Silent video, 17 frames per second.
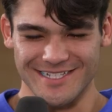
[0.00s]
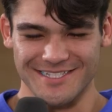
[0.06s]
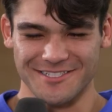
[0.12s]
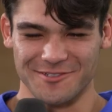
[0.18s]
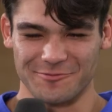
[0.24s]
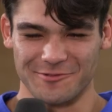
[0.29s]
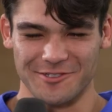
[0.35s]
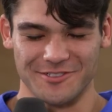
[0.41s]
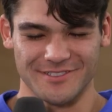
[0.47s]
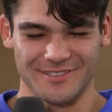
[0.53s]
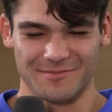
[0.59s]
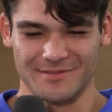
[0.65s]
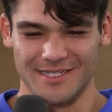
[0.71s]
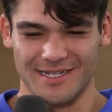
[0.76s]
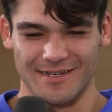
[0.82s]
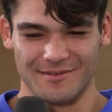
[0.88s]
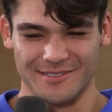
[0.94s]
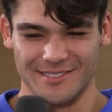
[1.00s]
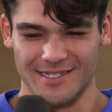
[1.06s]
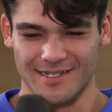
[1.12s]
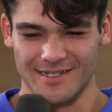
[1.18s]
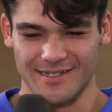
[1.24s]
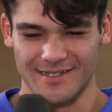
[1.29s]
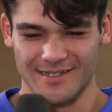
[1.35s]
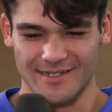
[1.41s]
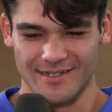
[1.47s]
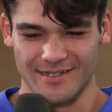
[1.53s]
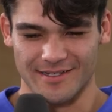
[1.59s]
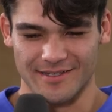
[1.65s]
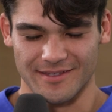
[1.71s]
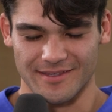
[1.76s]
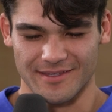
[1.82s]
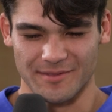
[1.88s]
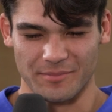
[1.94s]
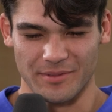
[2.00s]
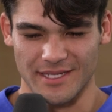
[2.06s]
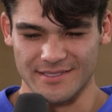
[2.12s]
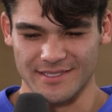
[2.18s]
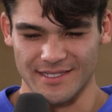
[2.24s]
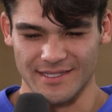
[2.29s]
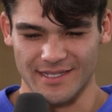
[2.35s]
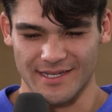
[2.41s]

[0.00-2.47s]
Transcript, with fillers: it's surreal sometimes. And uh, the blessing